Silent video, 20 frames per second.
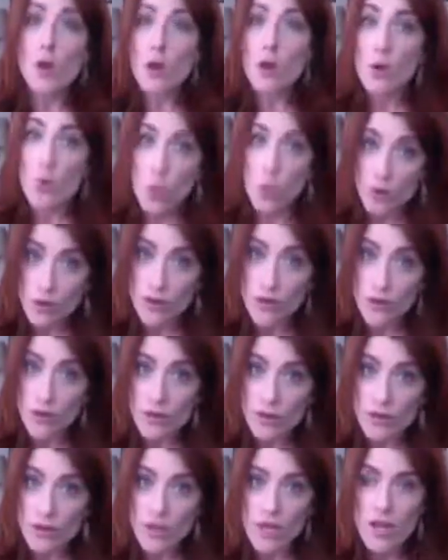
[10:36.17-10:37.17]
Or
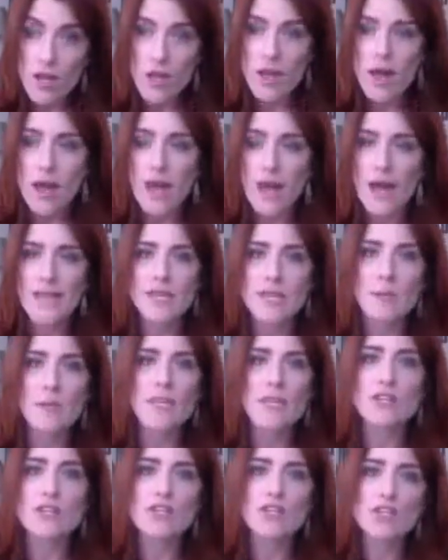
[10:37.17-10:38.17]
I can make
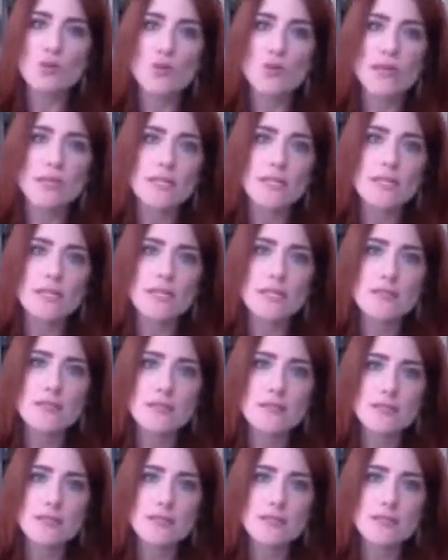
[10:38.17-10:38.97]
a choice